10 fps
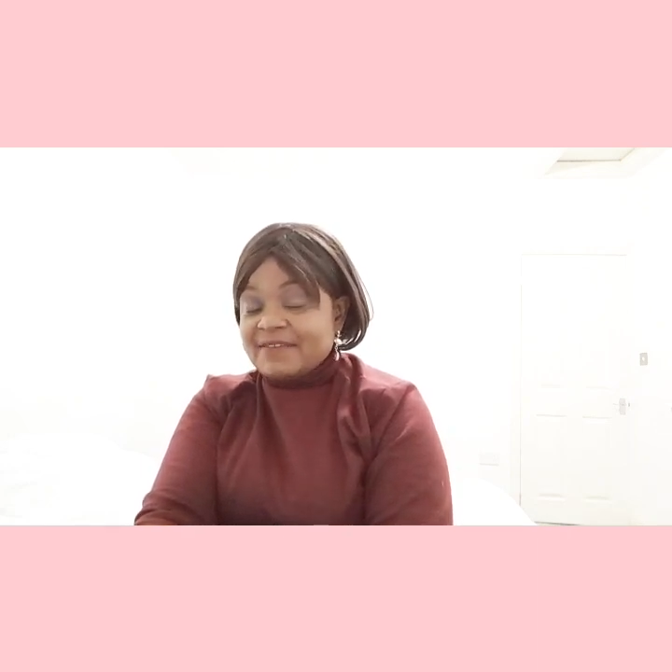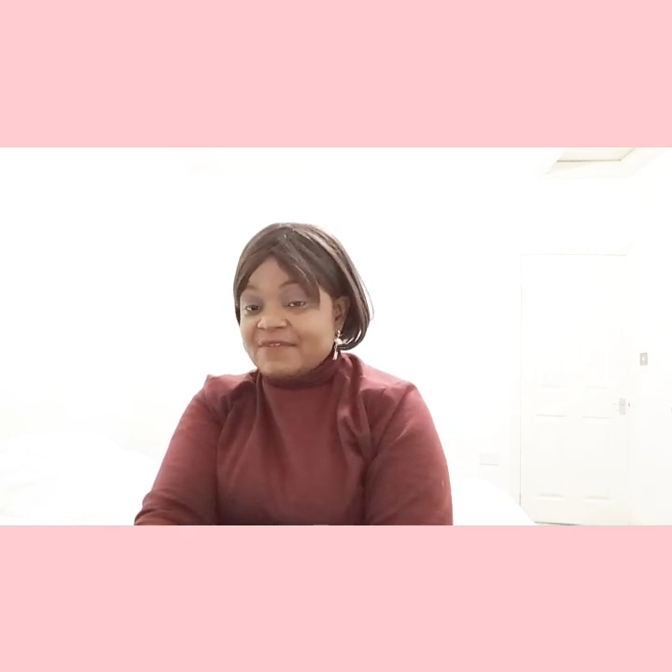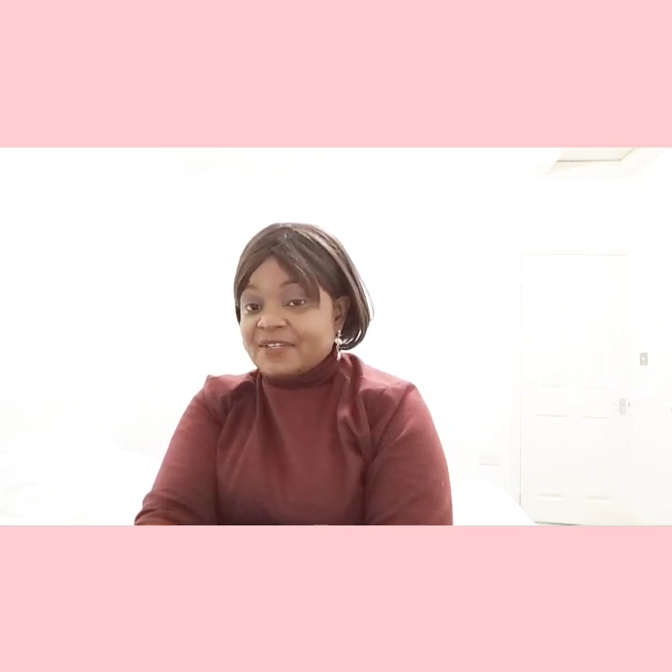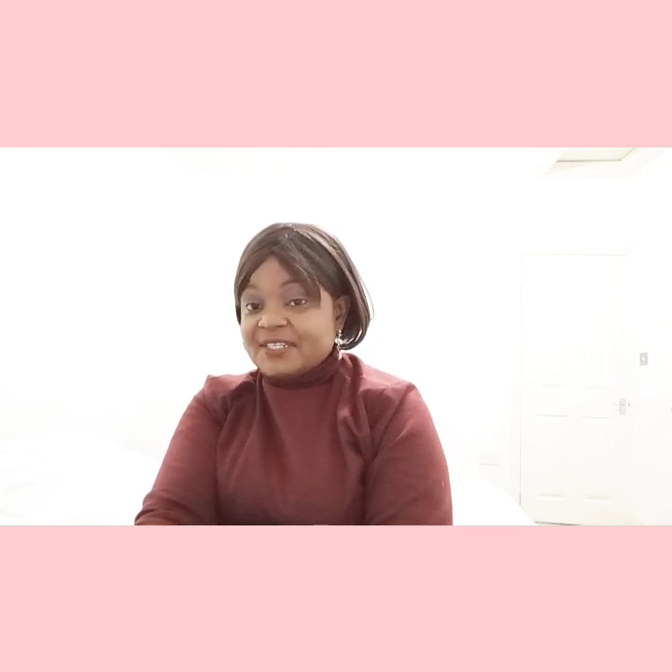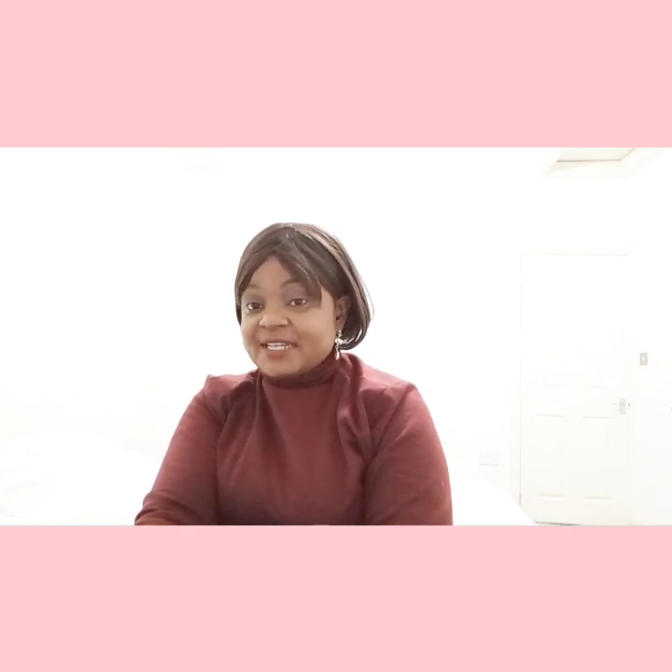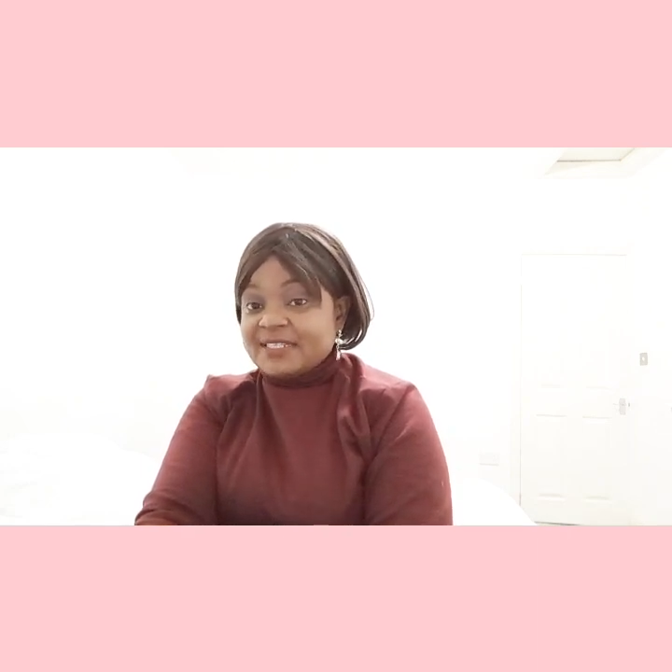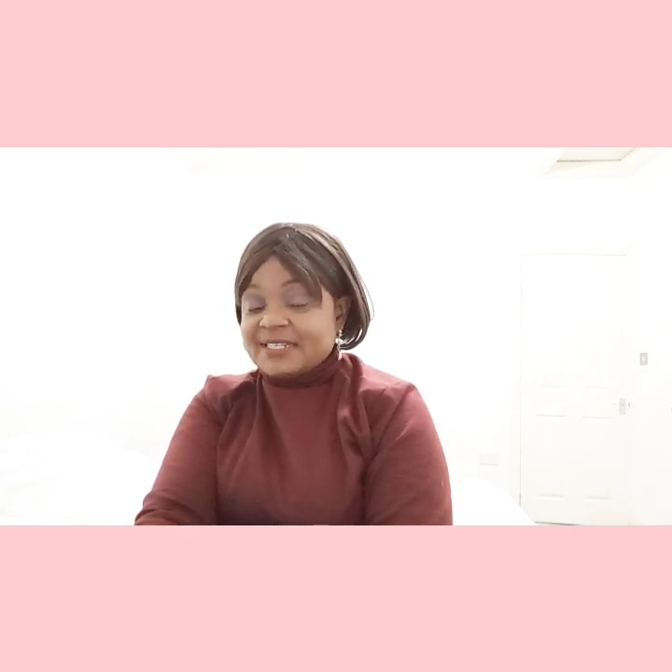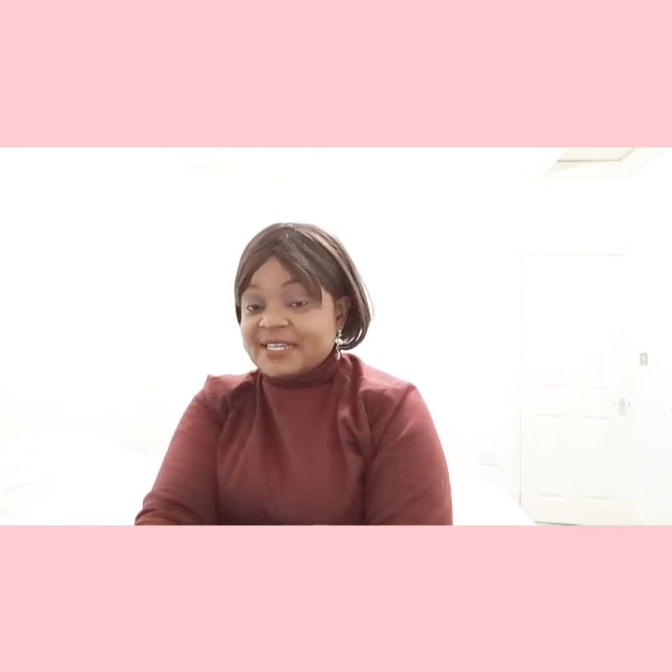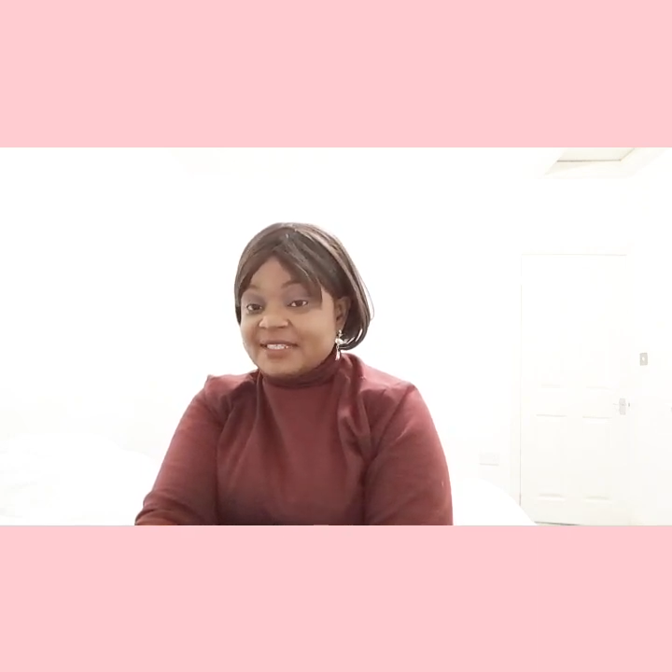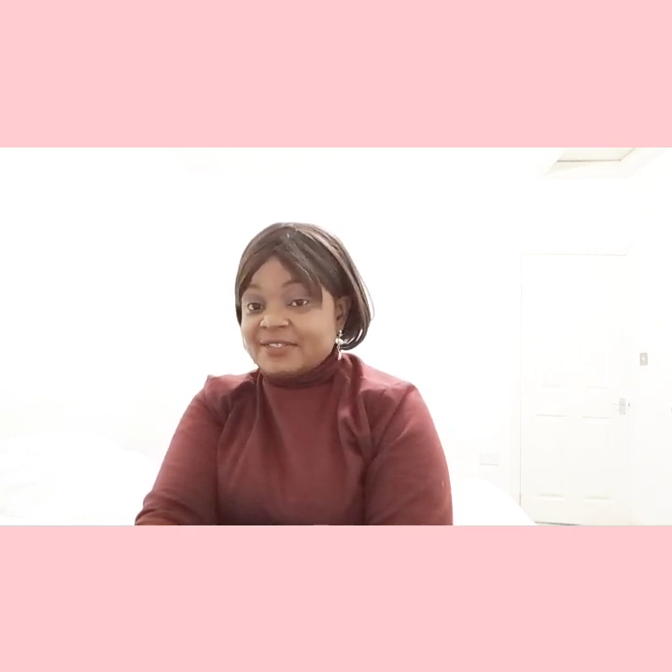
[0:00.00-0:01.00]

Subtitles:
for 30 days.